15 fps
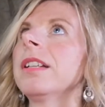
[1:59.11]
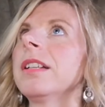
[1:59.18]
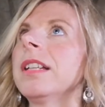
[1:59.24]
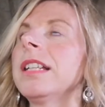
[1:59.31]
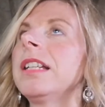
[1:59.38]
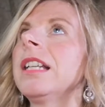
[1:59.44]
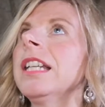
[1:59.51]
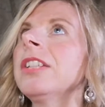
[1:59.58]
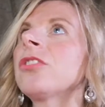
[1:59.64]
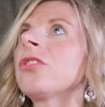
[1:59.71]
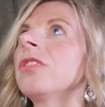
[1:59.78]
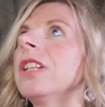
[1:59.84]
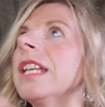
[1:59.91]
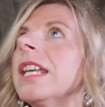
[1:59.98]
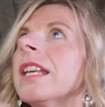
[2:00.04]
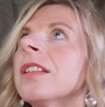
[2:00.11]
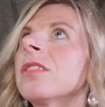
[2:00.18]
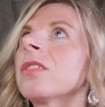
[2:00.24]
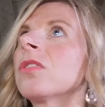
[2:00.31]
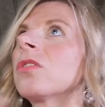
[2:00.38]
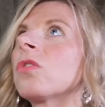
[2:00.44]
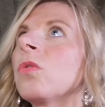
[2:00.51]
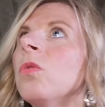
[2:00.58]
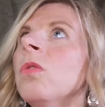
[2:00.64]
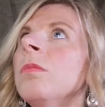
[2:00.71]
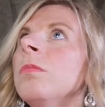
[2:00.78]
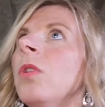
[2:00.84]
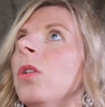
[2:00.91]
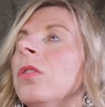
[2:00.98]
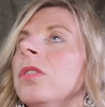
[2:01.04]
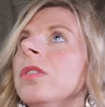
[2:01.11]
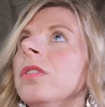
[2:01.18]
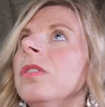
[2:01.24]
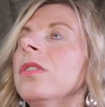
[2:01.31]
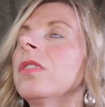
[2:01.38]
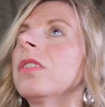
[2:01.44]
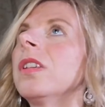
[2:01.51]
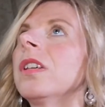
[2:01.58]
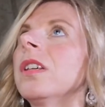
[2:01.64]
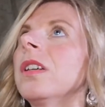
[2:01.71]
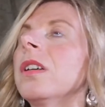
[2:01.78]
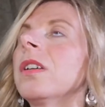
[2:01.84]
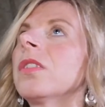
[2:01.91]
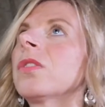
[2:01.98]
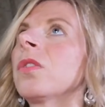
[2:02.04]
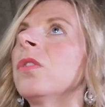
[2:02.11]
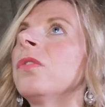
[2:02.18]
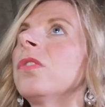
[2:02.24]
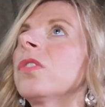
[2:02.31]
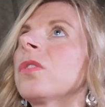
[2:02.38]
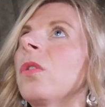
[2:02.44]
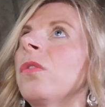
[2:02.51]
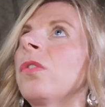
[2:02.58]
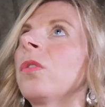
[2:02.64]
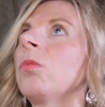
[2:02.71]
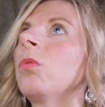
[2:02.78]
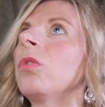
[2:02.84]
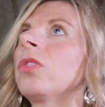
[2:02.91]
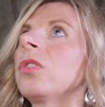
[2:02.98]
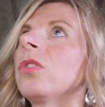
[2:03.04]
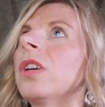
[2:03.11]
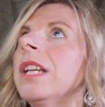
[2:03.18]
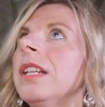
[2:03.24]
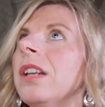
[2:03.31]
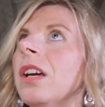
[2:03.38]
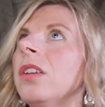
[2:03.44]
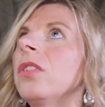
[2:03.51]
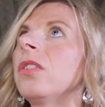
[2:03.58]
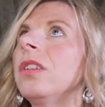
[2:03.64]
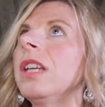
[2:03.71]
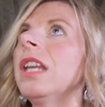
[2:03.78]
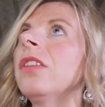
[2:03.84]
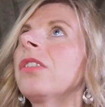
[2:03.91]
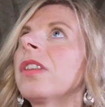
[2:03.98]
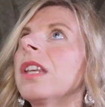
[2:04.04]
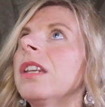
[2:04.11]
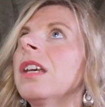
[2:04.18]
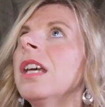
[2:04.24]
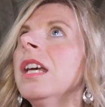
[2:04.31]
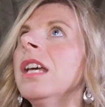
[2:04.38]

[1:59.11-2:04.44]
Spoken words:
It literally is a storm on the surface of the water and underneath it.